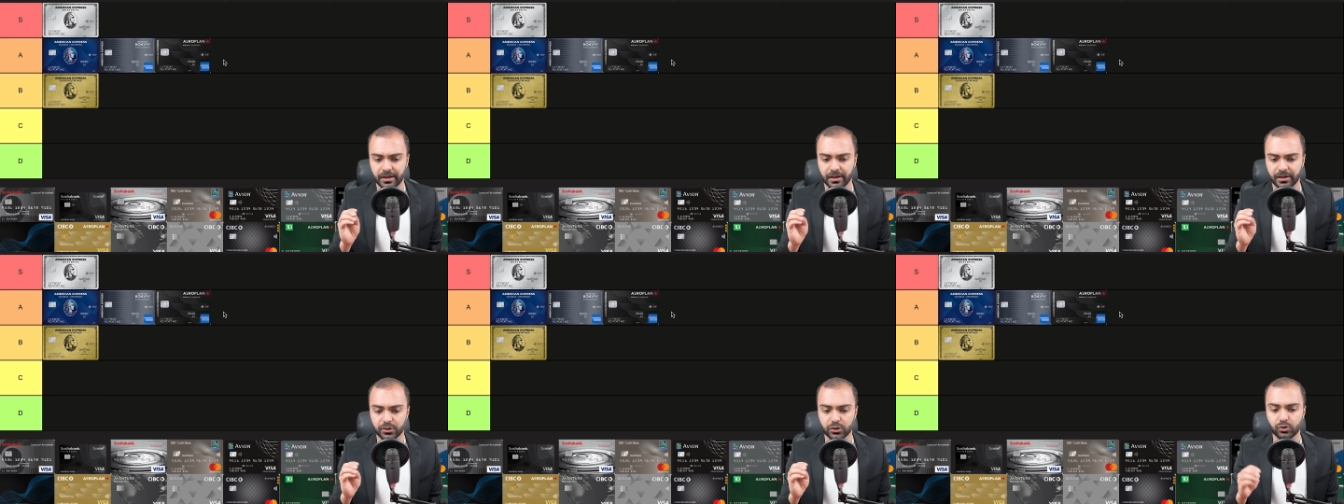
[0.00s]

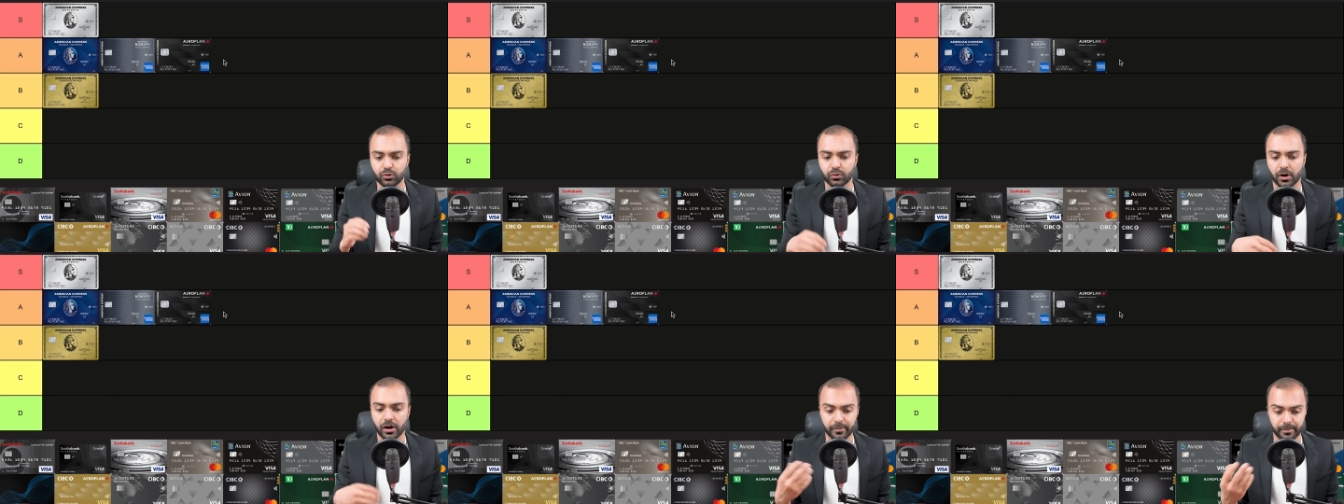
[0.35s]

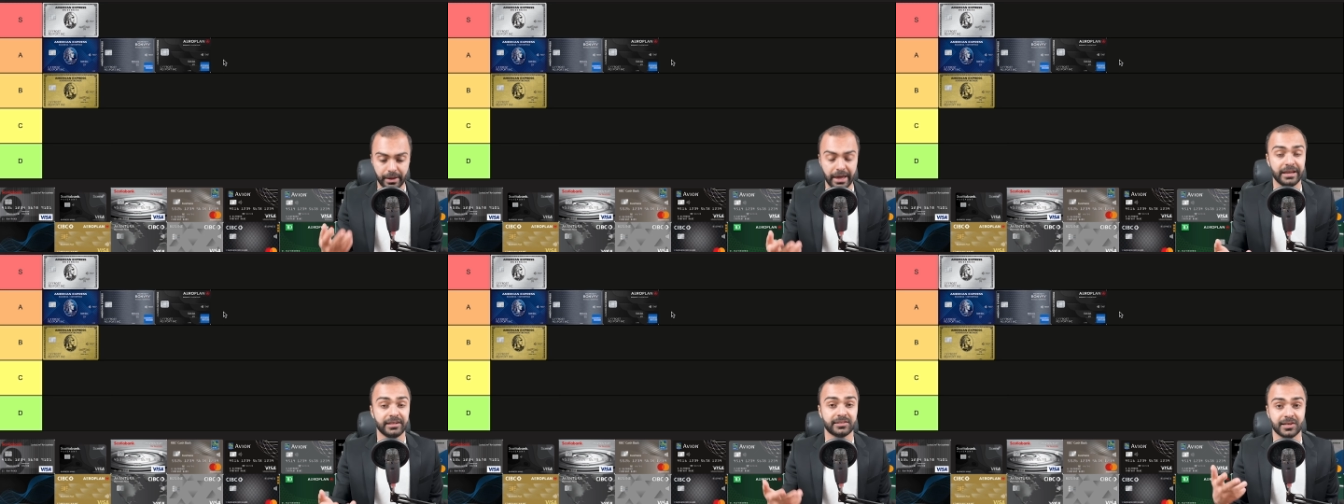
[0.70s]
you are
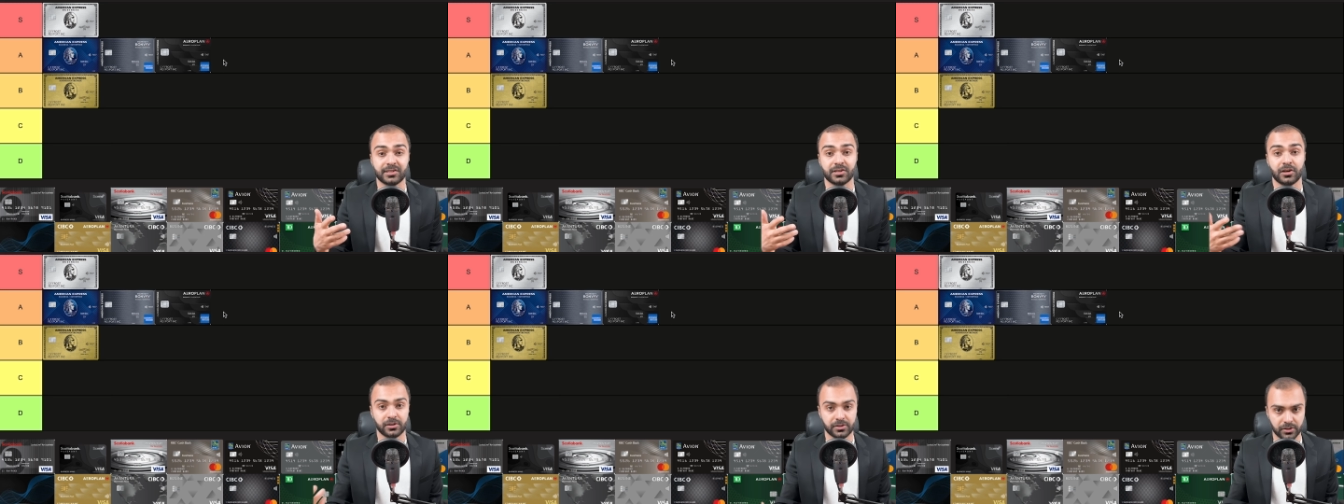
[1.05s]
paying
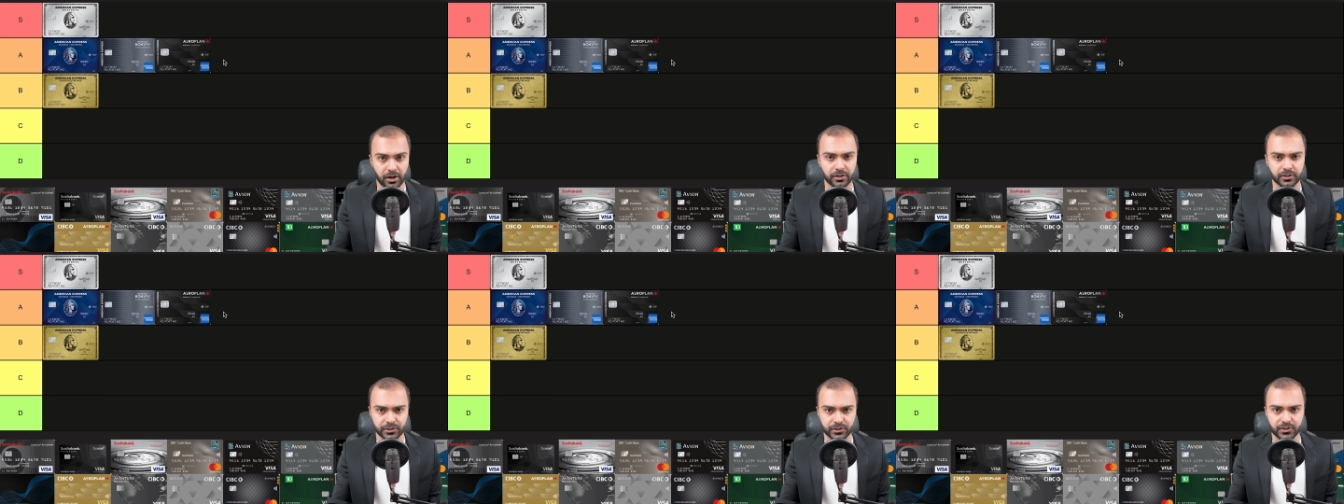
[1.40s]

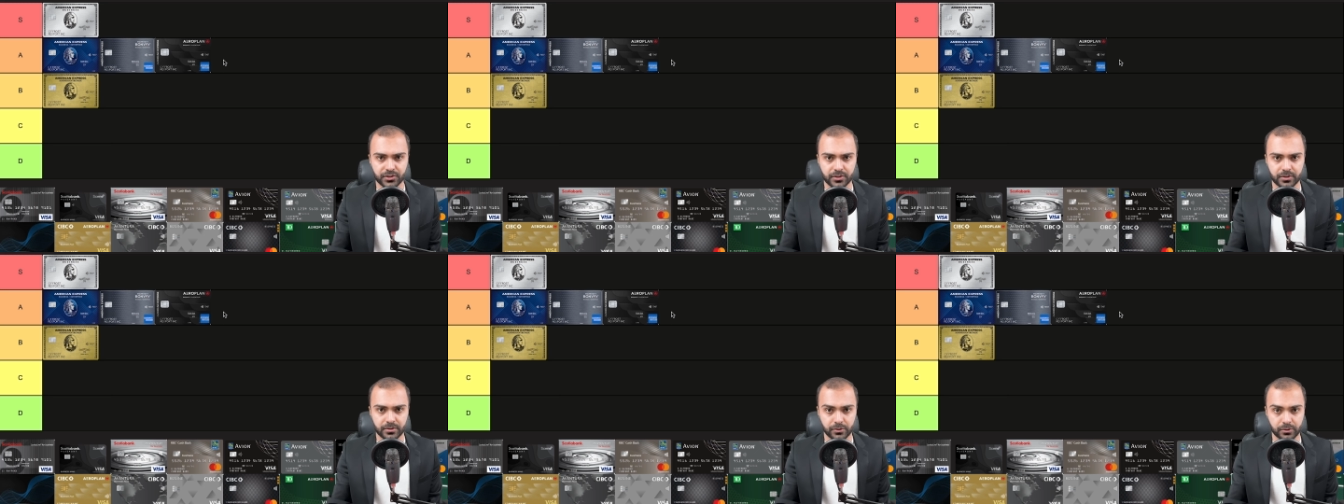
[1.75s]

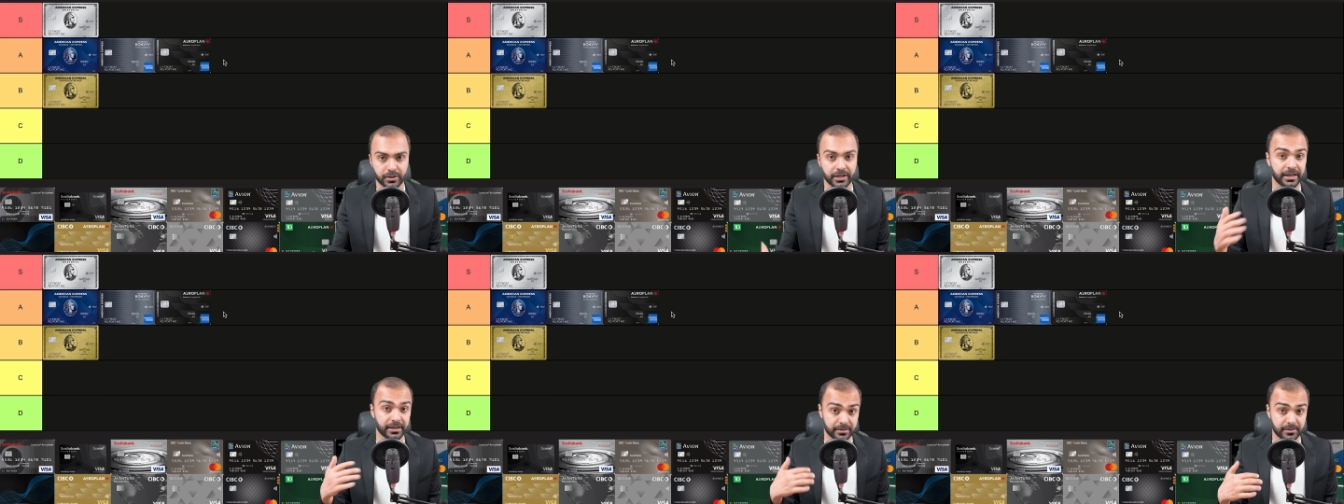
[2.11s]
$600 to
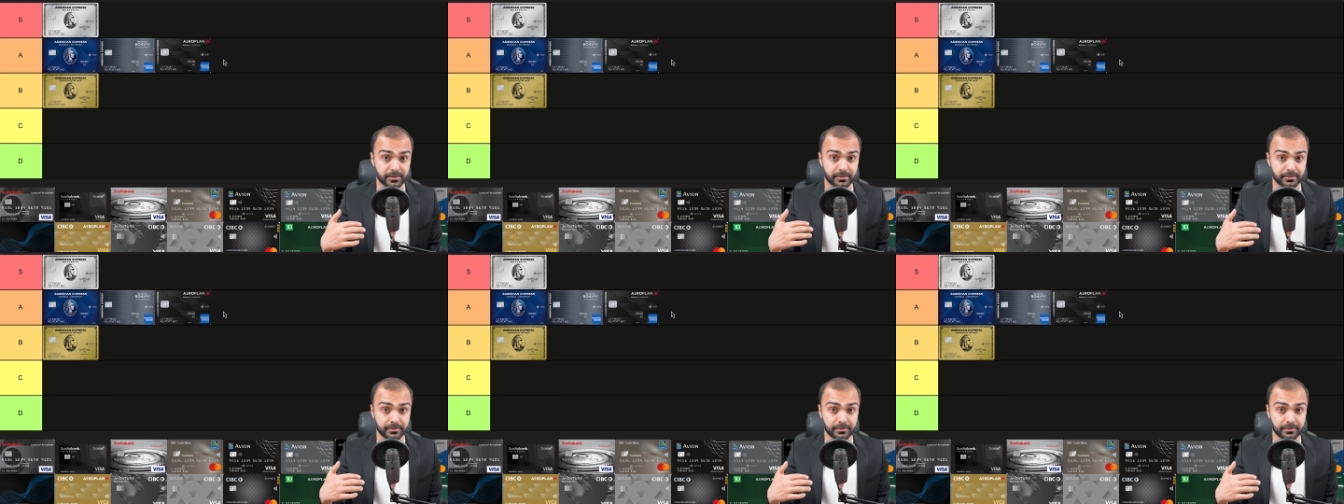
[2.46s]
get